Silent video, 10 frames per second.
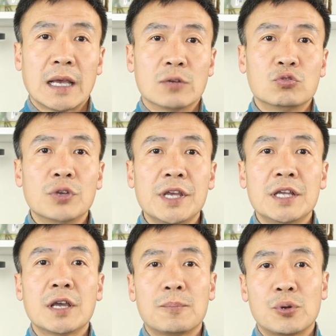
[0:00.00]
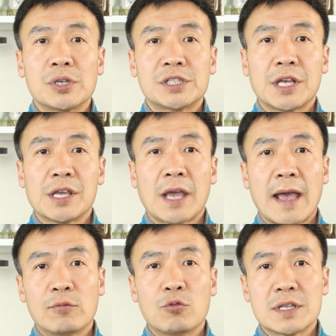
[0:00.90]
I really appreciate
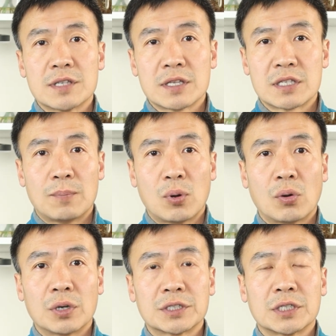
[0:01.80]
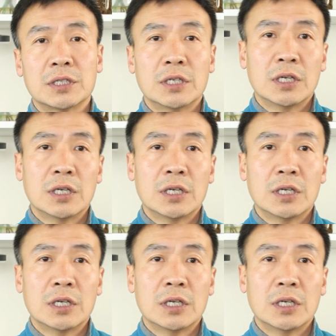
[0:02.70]
everyone's support